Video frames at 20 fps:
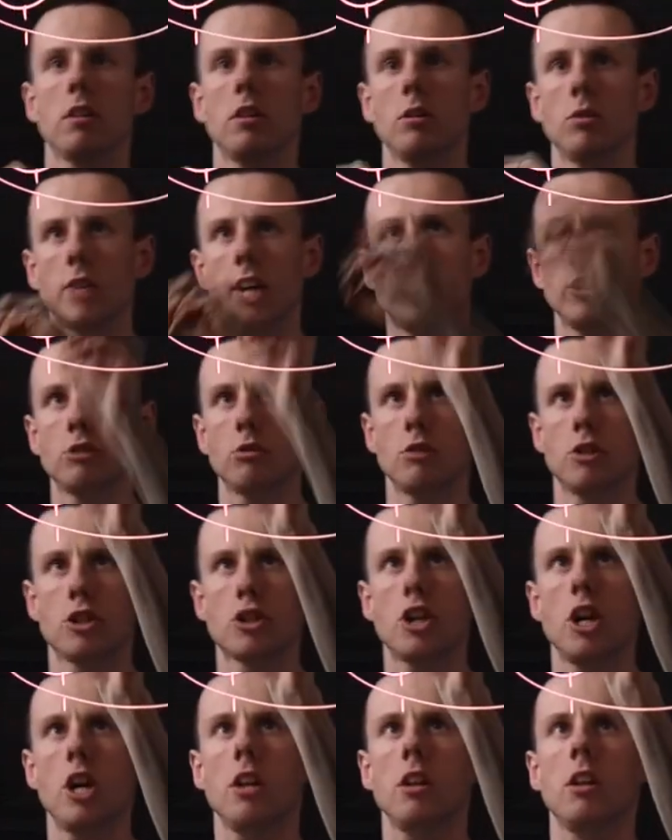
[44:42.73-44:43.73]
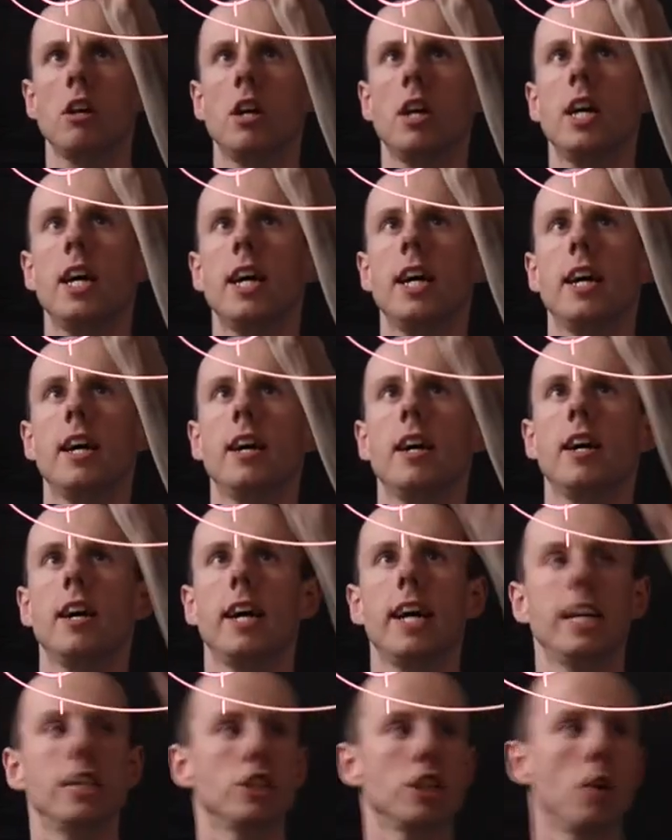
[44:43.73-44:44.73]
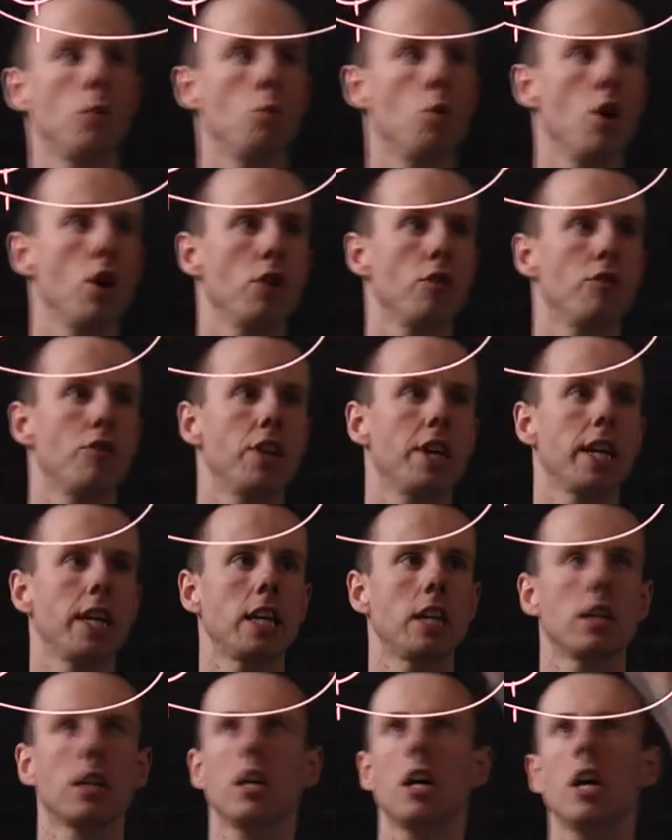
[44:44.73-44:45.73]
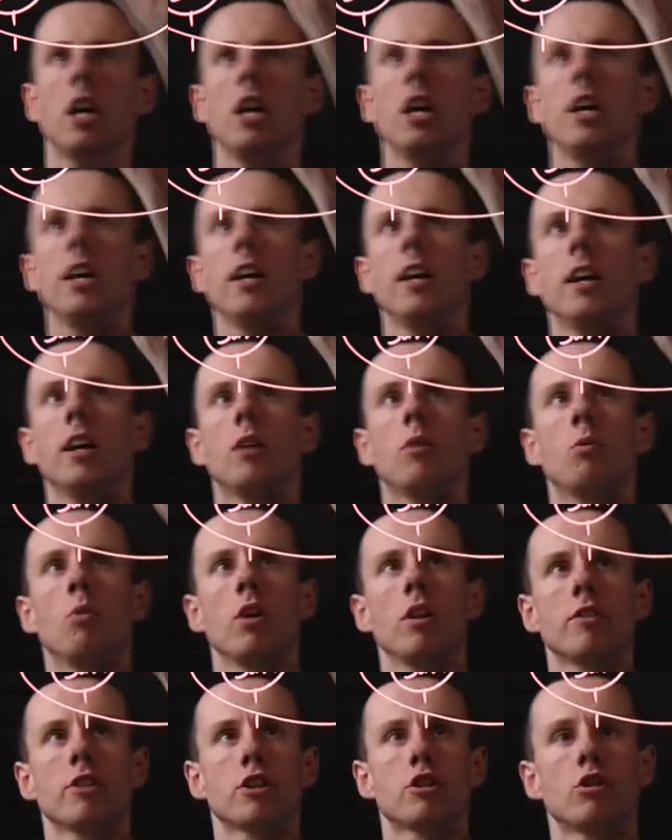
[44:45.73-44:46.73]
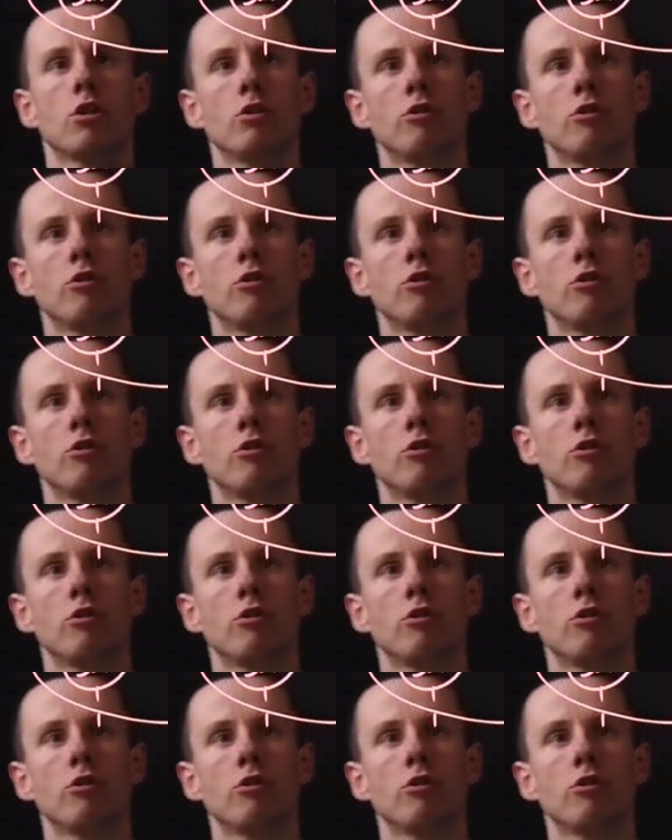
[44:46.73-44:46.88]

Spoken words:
Okay, so the sun is at one of the 2